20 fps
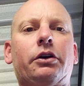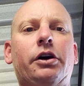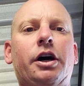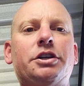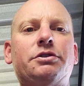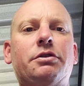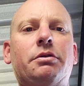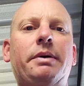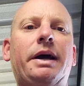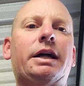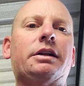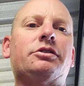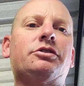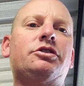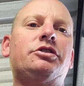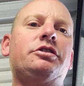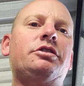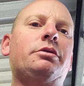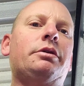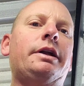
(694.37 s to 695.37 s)
guys, we're about
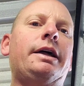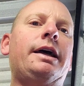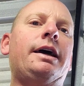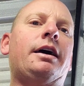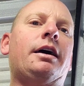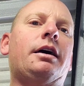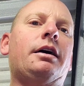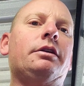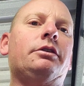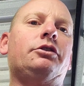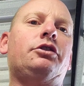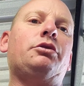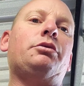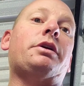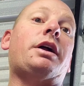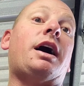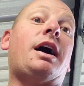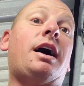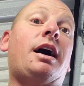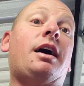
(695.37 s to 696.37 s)
two and
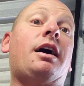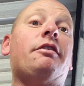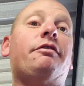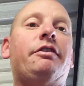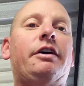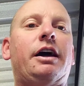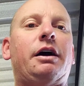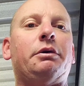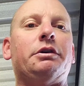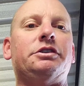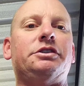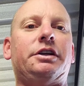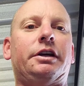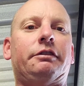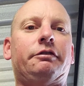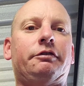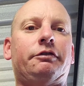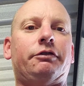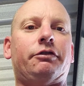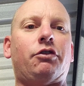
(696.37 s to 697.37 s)
a half hours
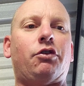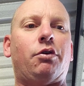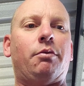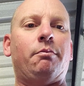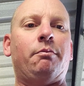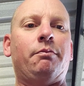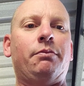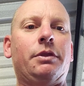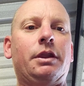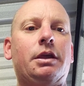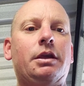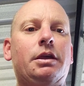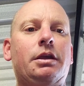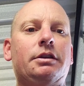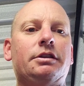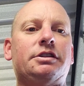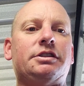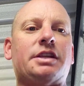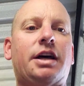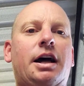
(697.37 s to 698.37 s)
in from
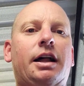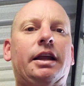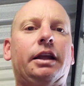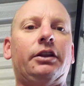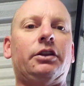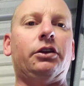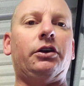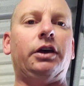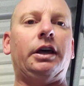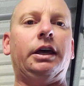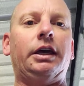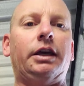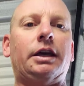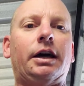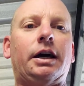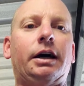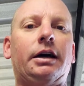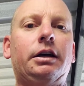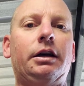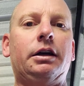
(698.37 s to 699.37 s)
starting
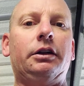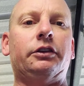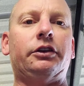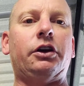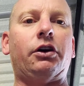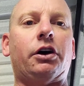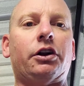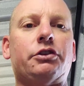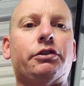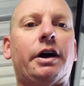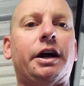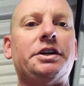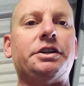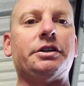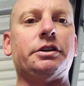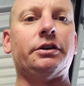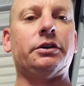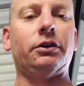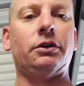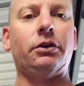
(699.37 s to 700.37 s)
the
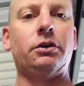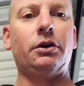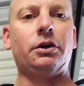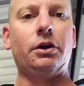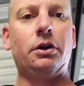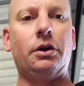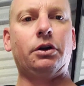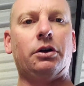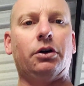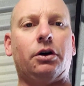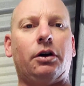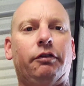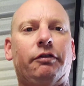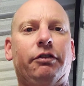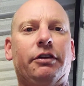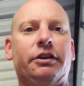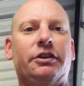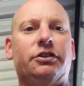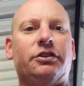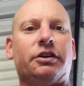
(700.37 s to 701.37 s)
dehydration of
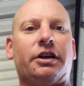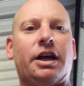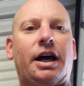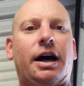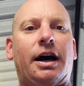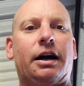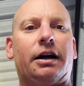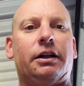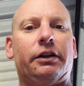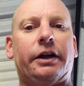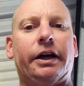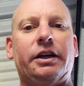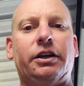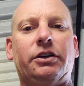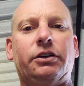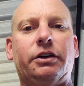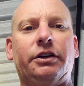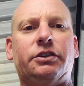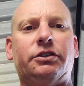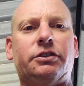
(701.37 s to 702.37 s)
the Skare
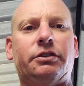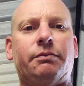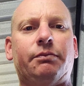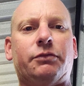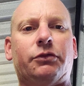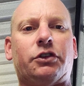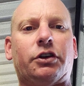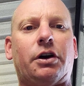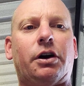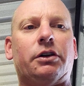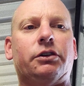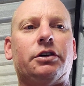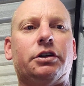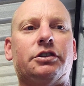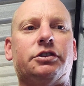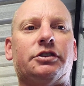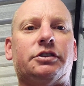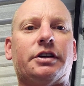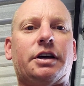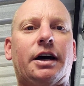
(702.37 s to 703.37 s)
kveik yeast. So I'll
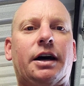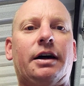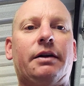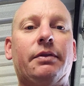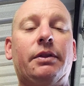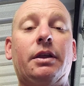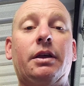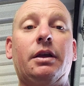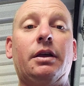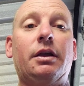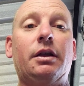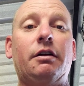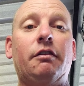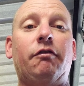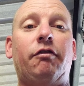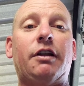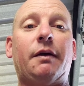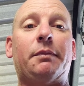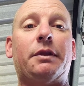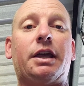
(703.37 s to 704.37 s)
just
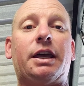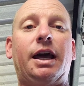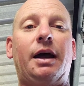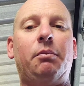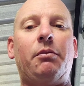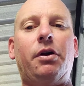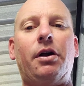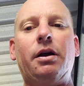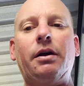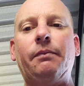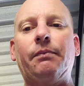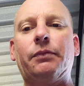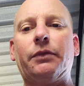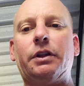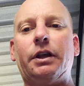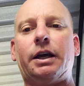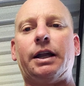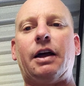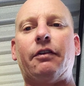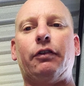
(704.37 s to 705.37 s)
flip the camera
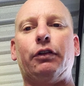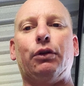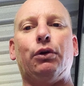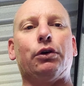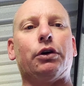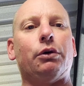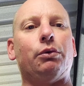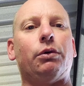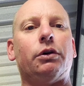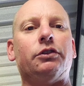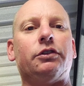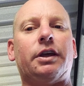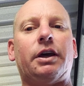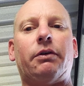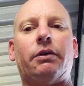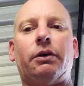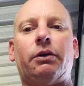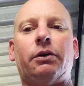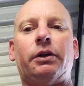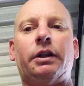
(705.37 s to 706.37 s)
and you can have a look at what's
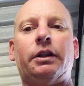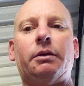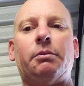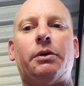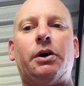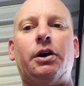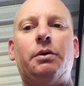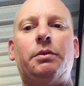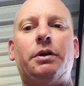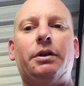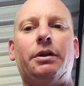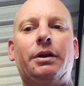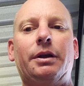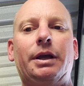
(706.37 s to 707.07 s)
going on at the moment.